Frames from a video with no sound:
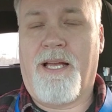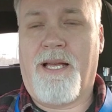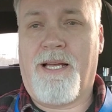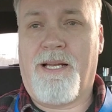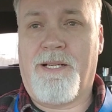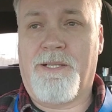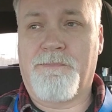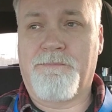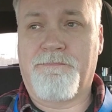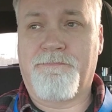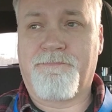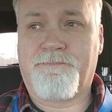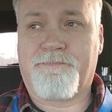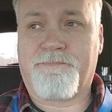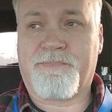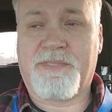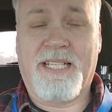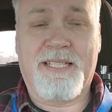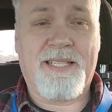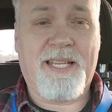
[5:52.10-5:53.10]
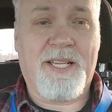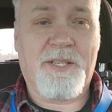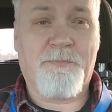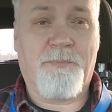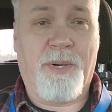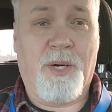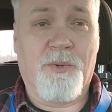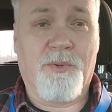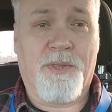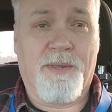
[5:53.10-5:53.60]
Um, it takes
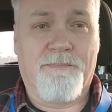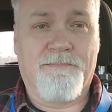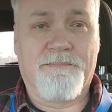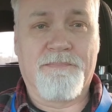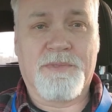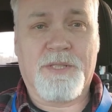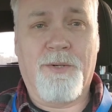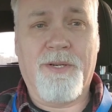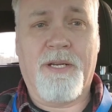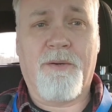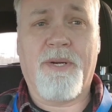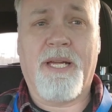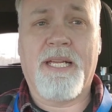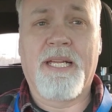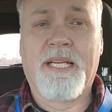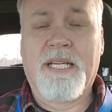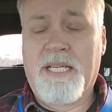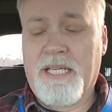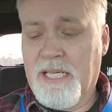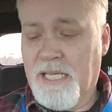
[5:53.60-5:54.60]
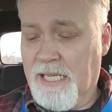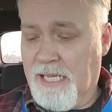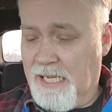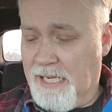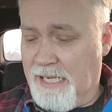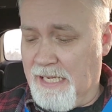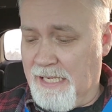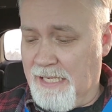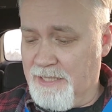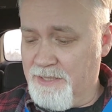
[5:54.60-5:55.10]
both. So, anyway,
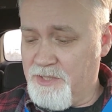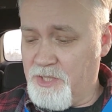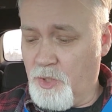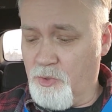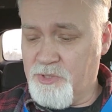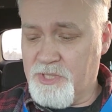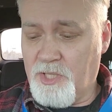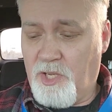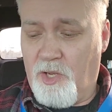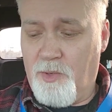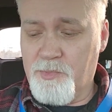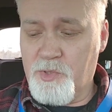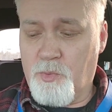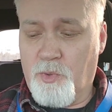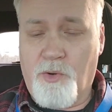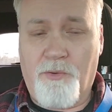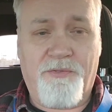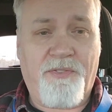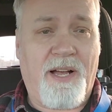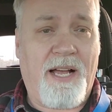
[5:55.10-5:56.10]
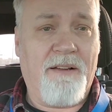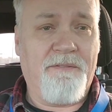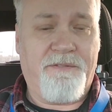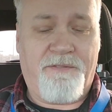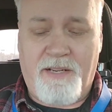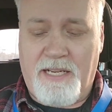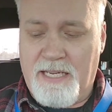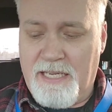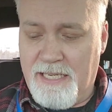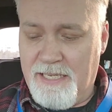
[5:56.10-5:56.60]
uh, so Psalms oh five.
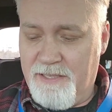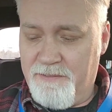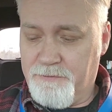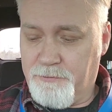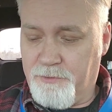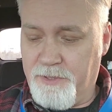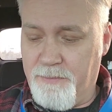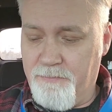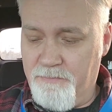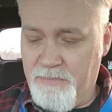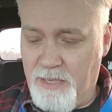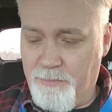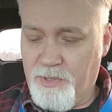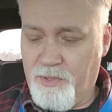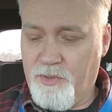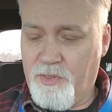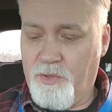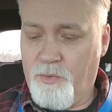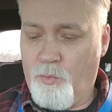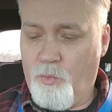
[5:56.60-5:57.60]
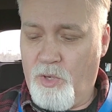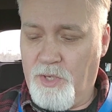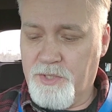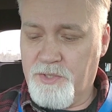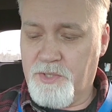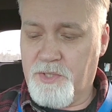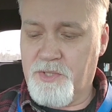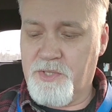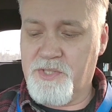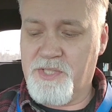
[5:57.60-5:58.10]
remember the
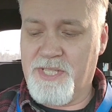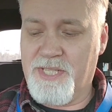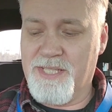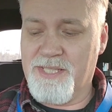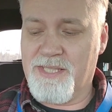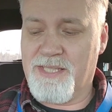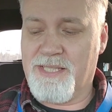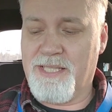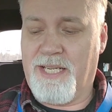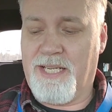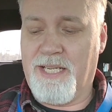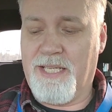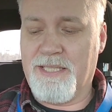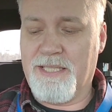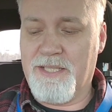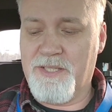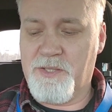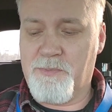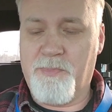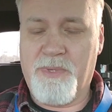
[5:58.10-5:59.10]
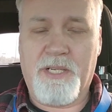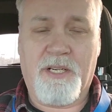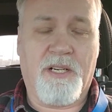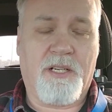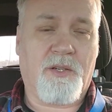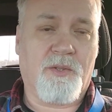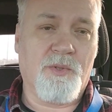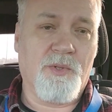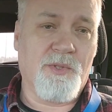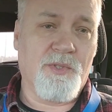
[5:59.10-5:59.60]
wonders he has done, his
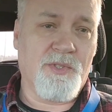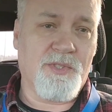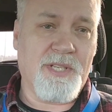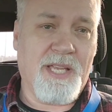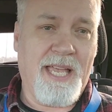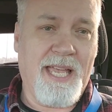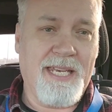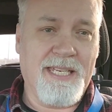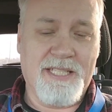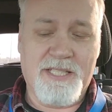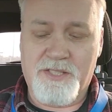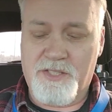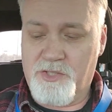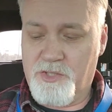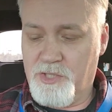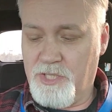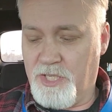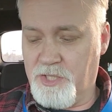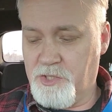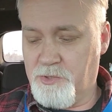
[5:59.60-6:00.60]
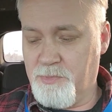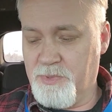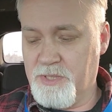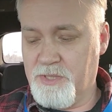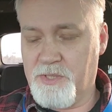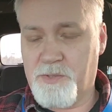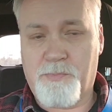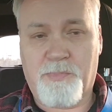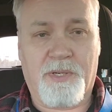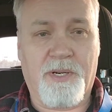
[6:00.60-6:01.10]
miracles and his
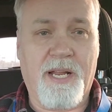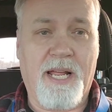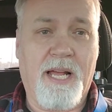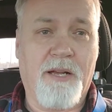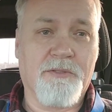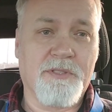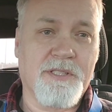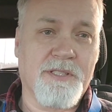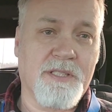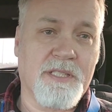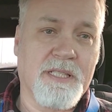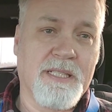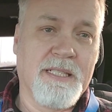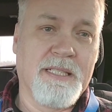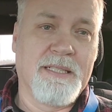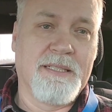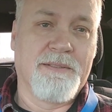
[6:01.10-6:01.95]
judgments pronounced.